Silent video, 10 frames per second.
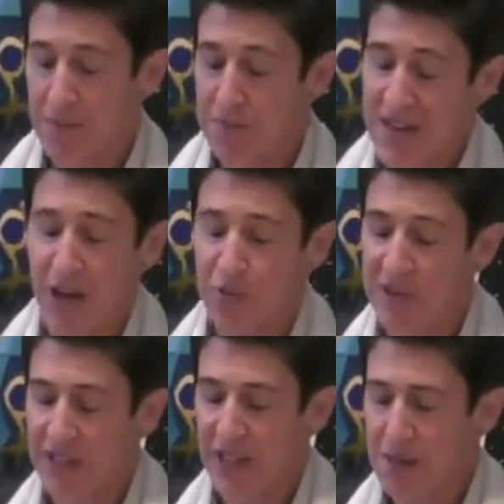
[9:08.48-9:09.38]
beyond
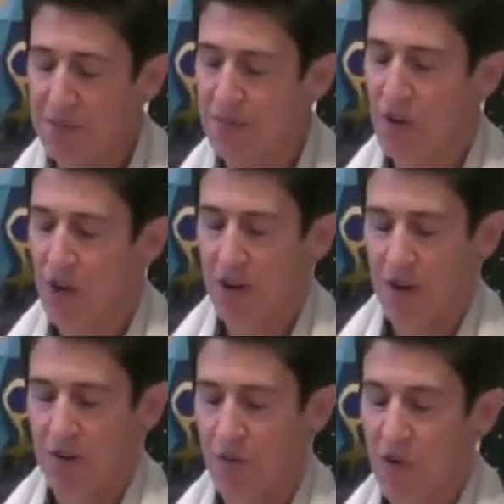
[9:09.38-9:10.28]
reclaim,
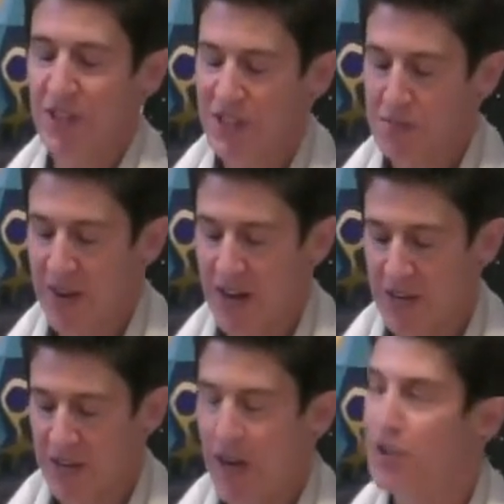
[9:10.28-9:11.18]
for it is
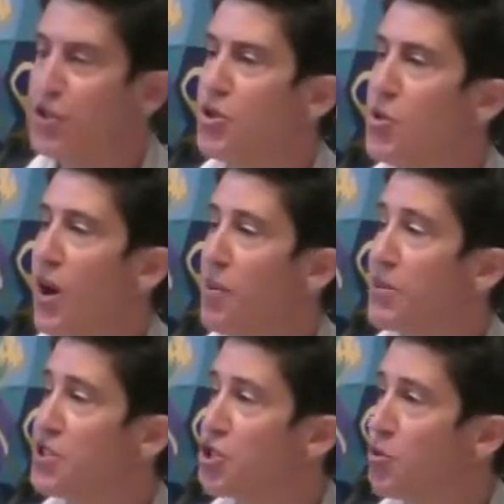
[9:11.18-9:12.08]
mine, and you are
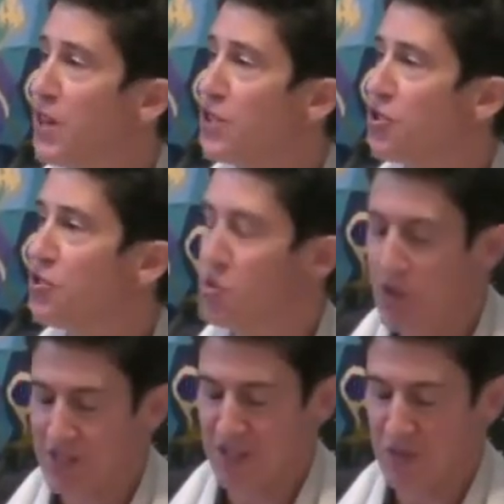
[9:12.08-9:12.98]
but strangers
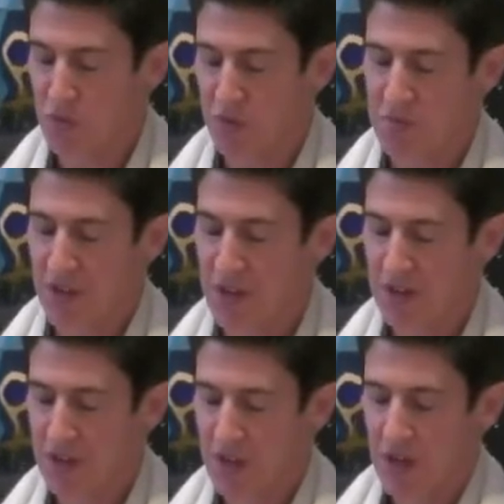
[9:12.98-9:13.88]
resident with me."
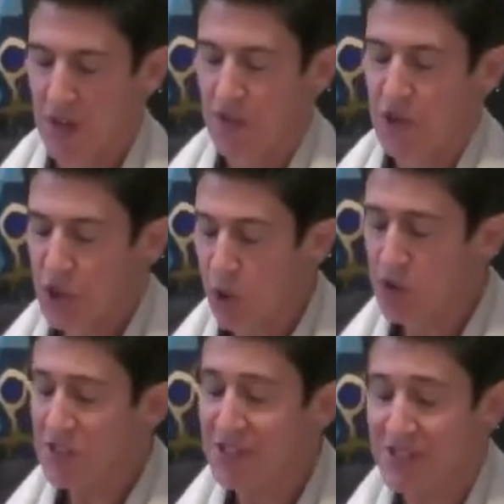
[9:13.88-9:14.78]
The
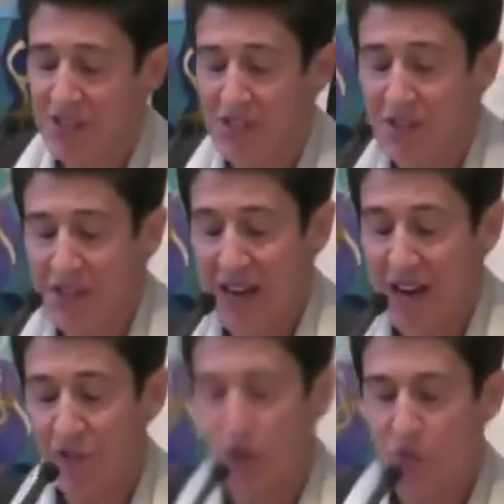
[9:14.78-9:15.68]
Torah's insistence
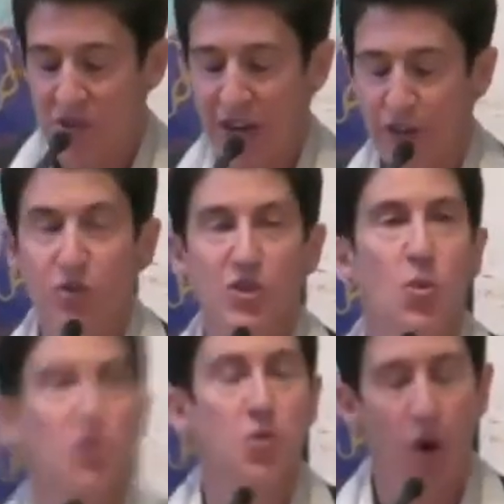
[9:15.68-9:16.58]
on the Creator as the
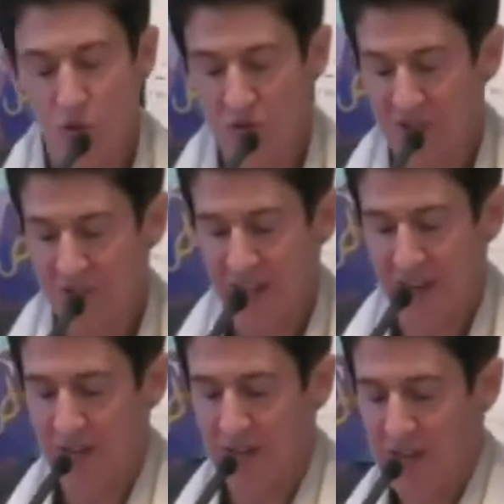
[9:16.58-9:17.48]
one who owns the
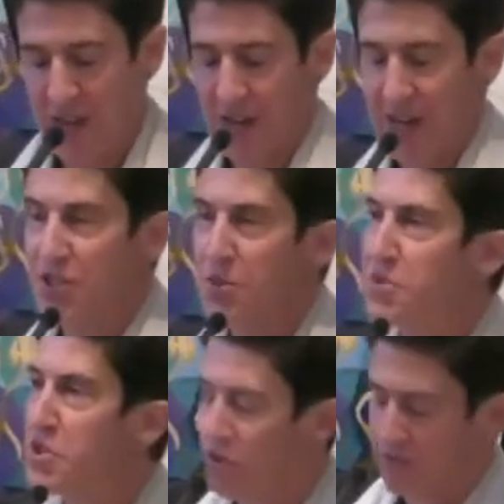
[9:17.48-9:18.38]
land is a
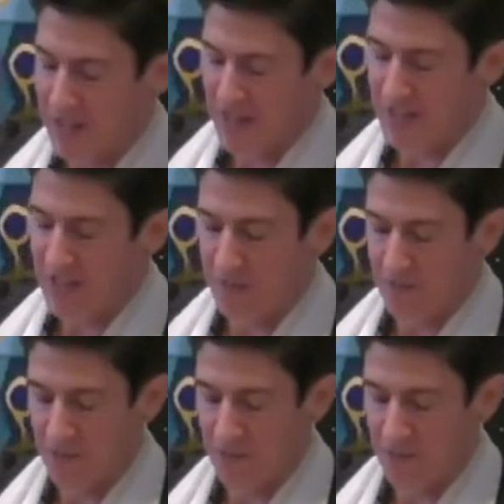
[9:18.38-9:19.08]
beautiful idea.